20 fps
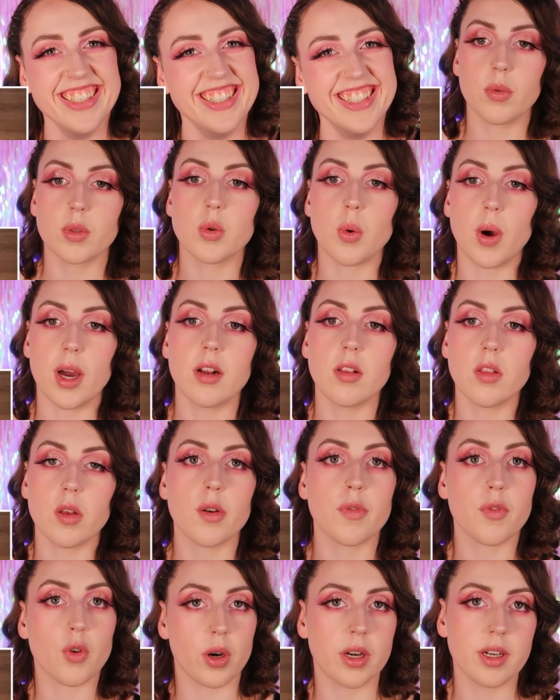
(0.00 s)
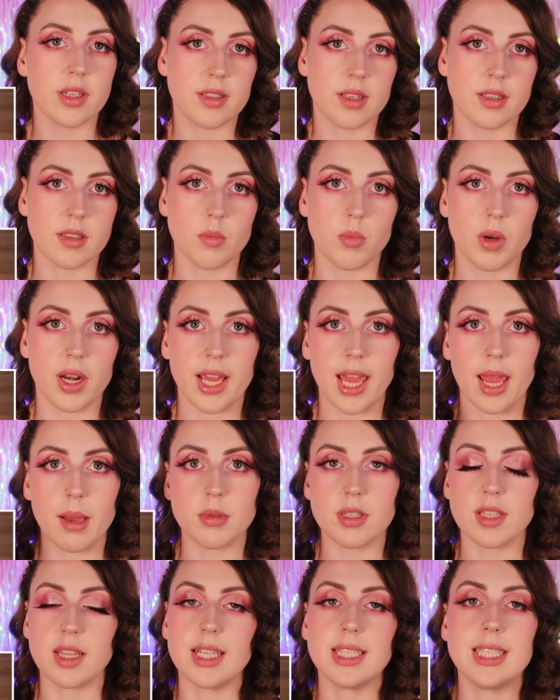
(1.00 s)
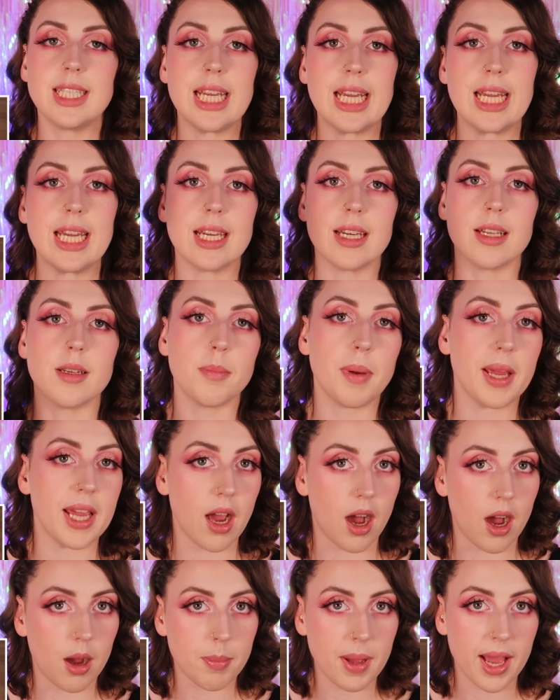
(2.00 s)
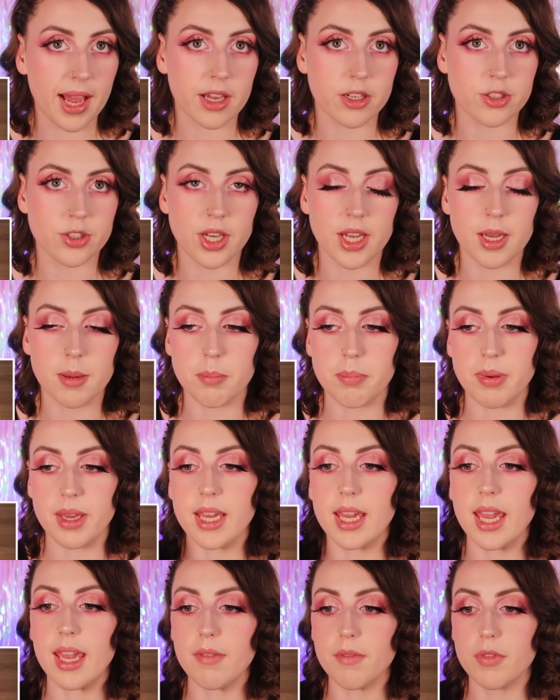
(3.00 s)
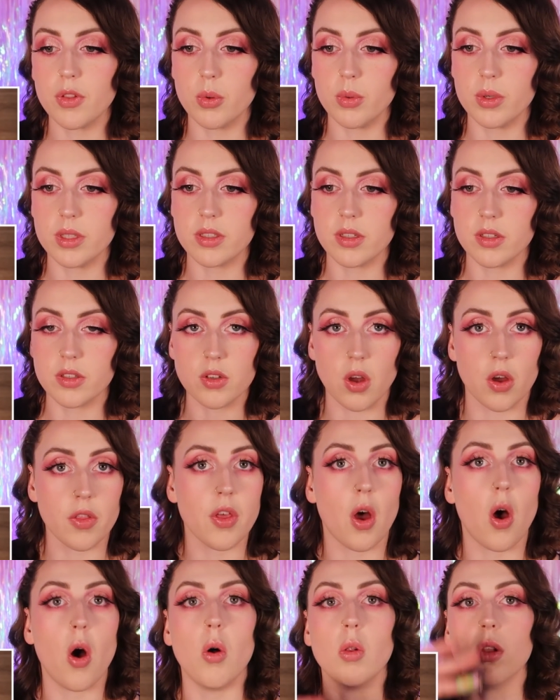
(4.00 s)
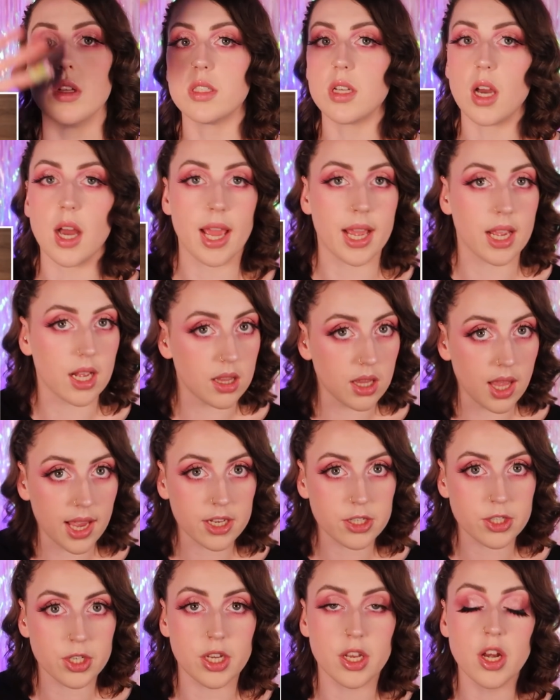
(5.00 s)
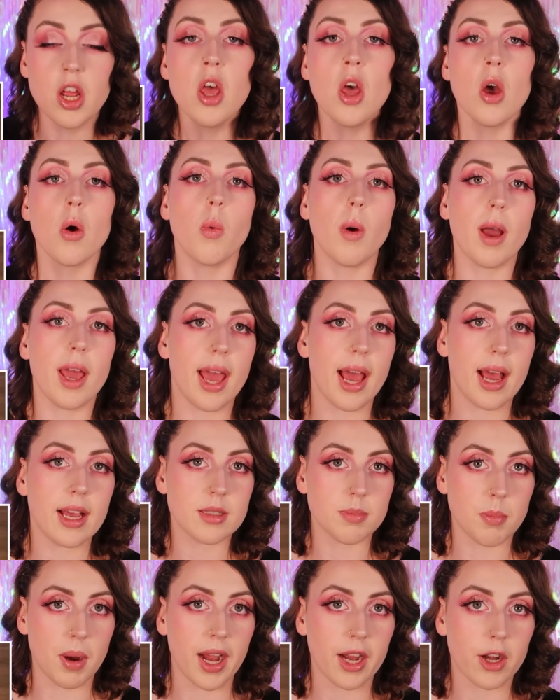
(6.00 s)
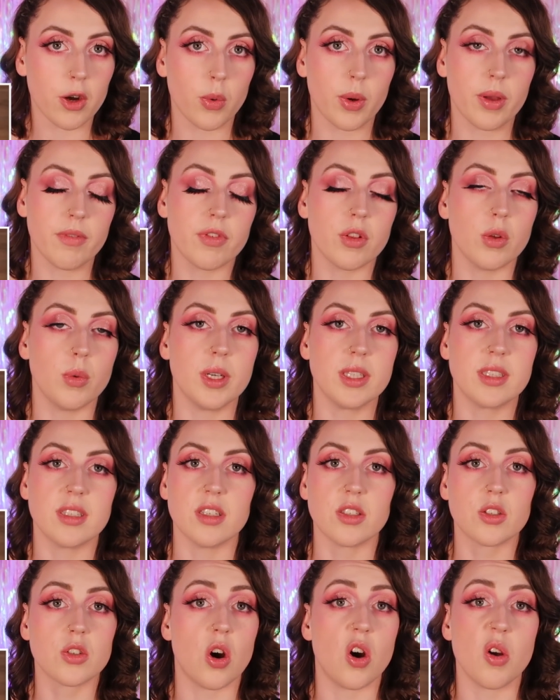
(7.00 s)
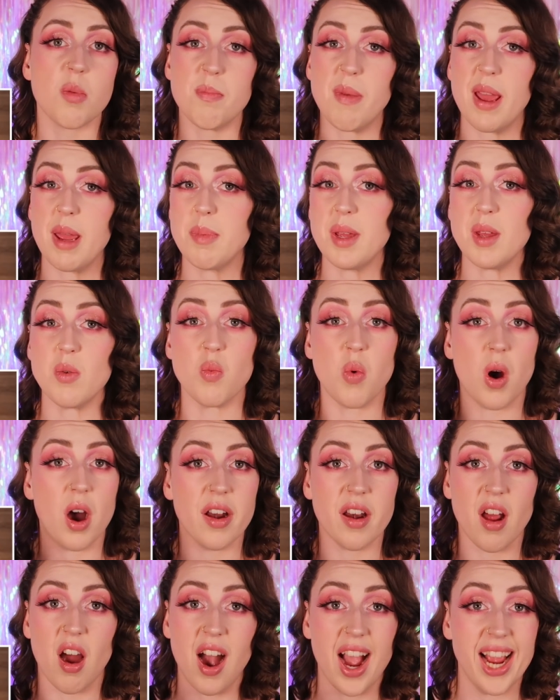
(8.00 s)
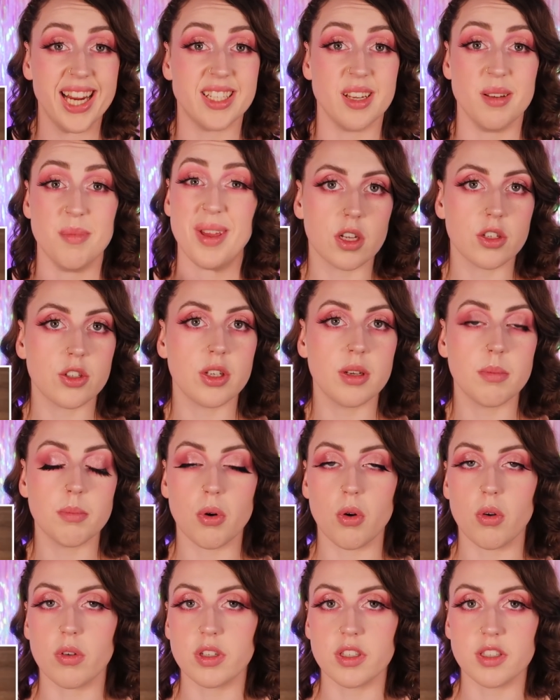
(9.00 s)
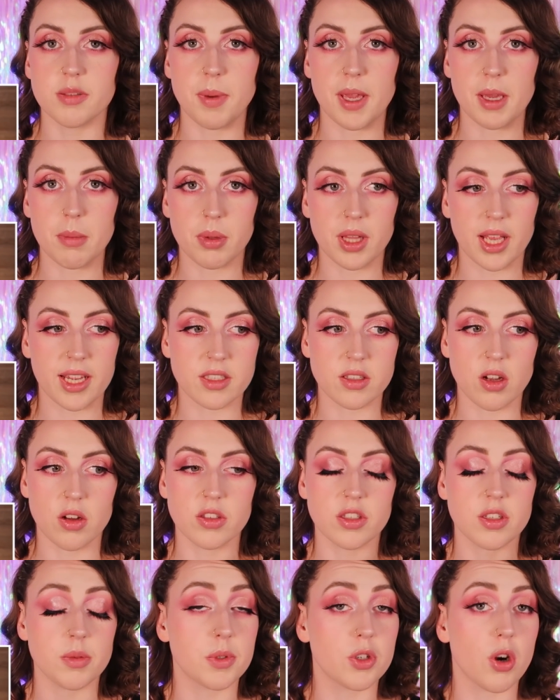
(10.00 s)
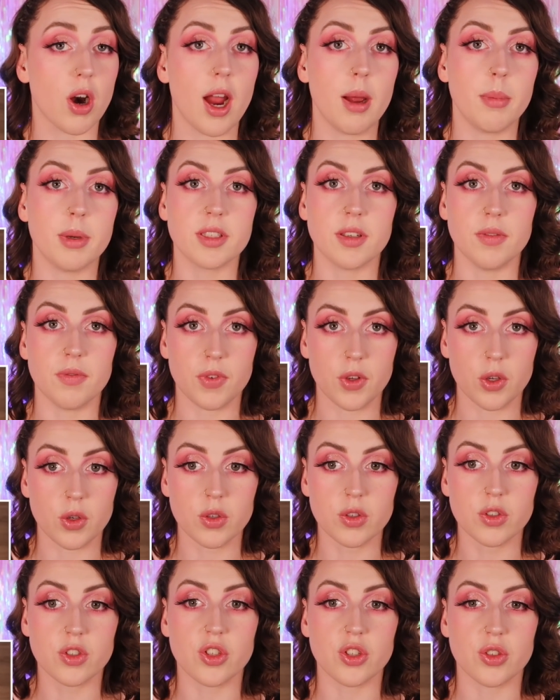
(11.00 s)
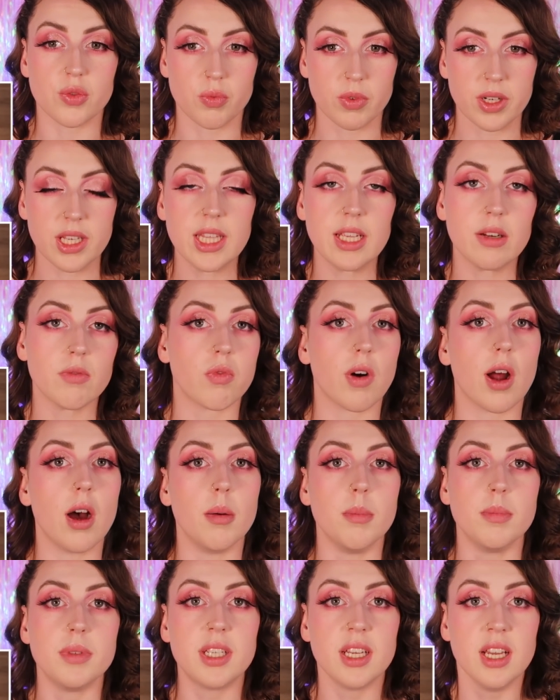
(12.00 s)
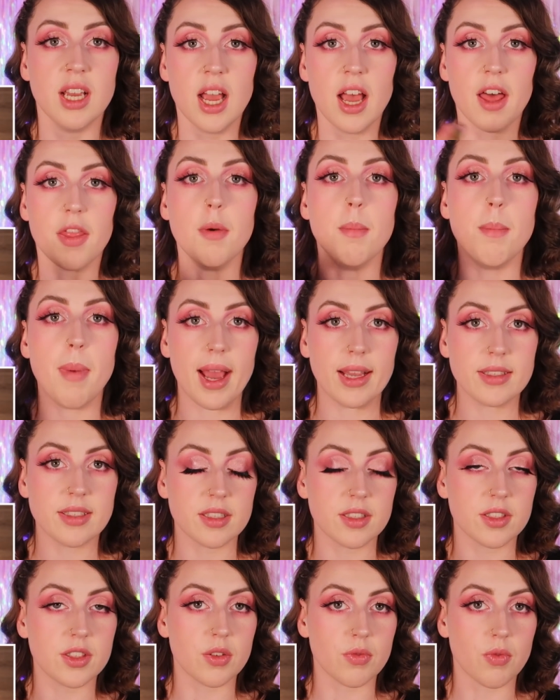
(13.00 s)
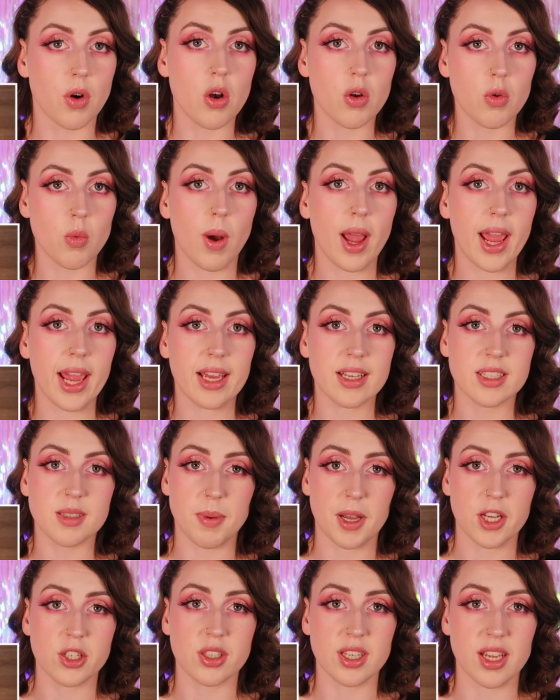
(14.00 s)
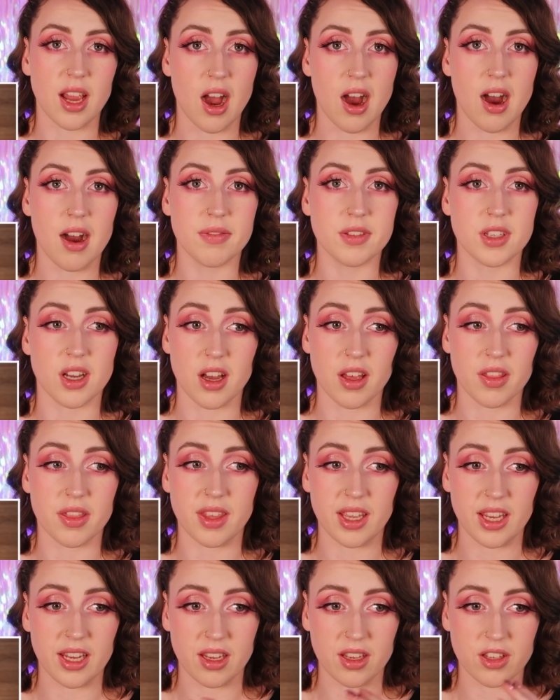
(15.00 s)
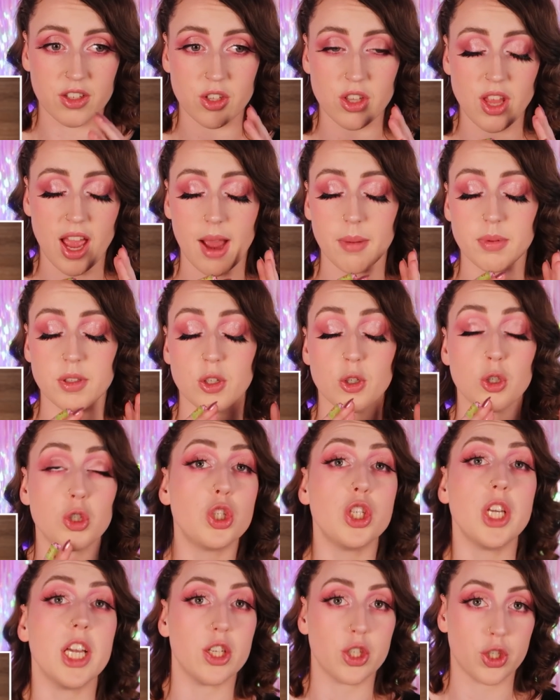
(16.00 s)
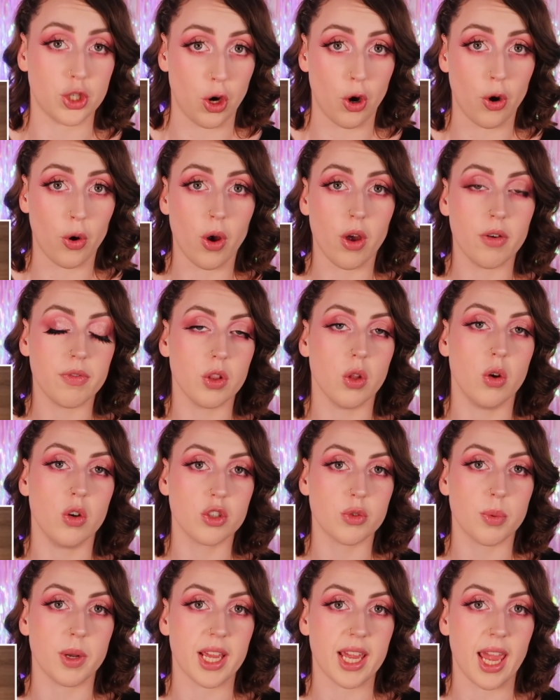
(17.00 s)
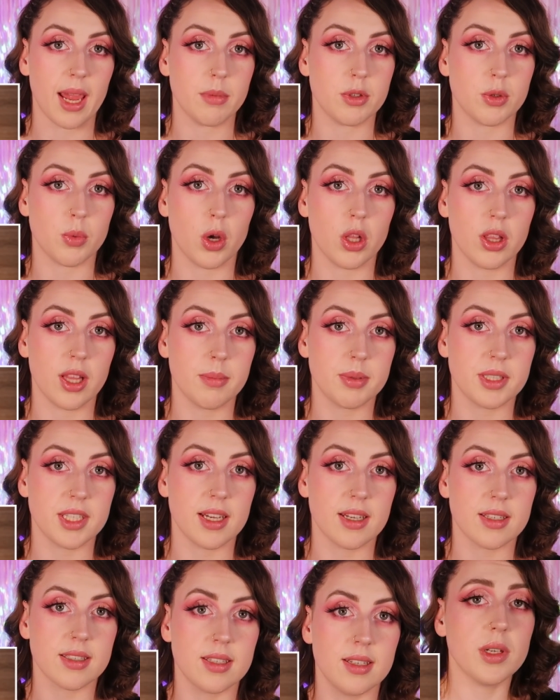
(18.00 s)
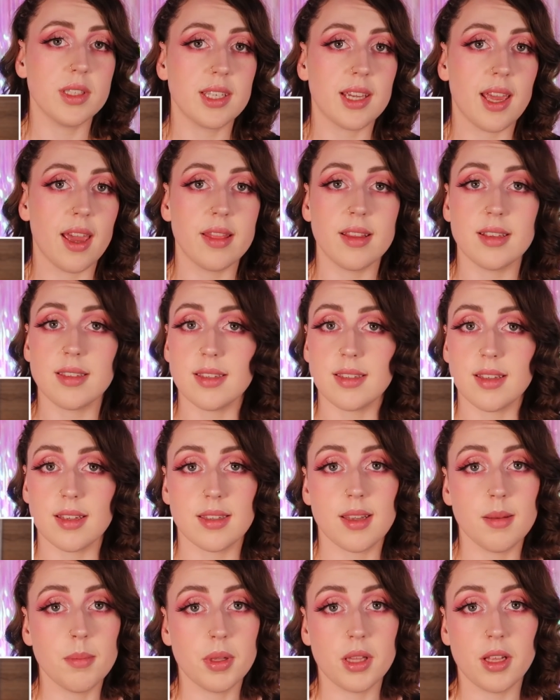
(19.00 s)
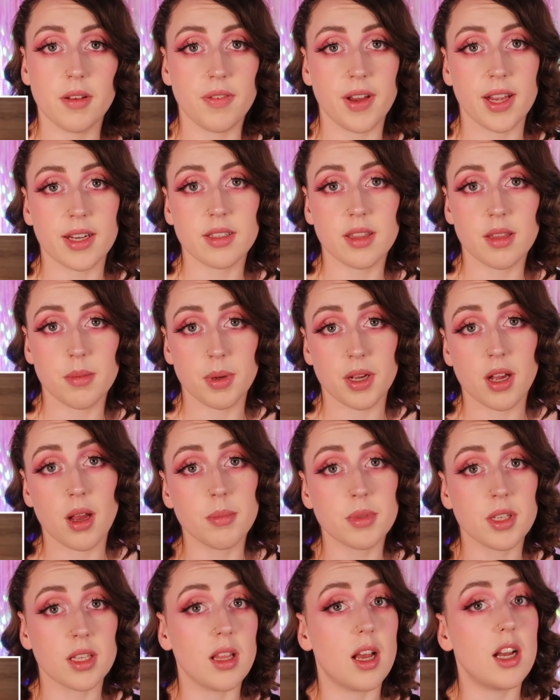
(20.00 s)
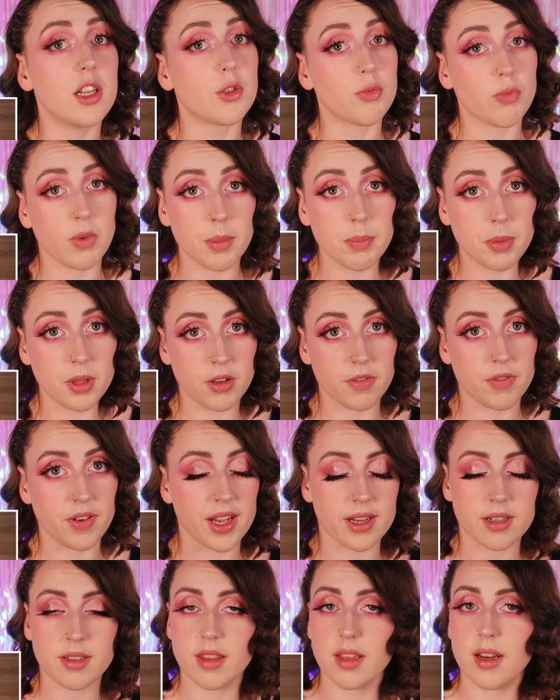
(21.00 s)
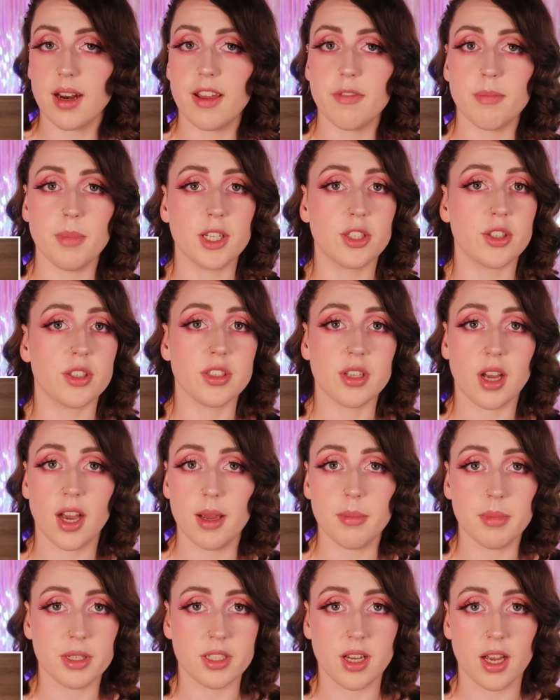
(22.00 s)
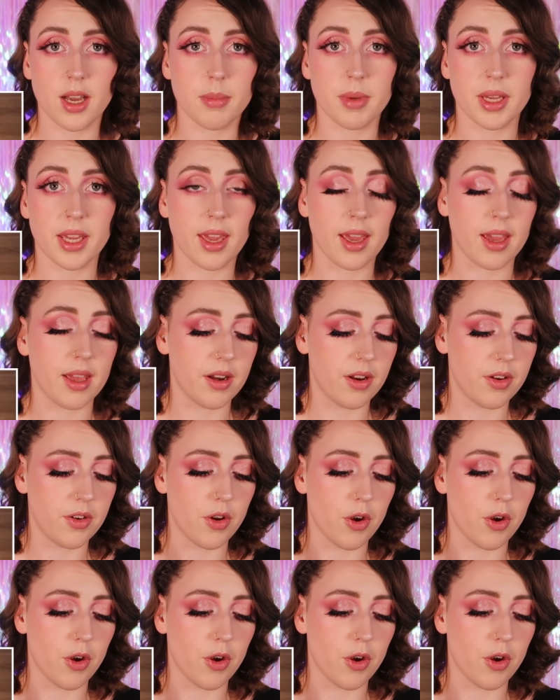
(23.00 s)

There was quite a lot of criticism when it came to the tiered PR packaging. Big influencers got the whole entire collection, whereas micro influencers got maybe one item. Such an importance being placed on subscribers and views just really rubbed the masses the wrong way, especially after the absolute shit show of a launch when it came to her lipsticks. Once again, this is a simple effect that becomes a large ripple effect that I've mentioned time and time again.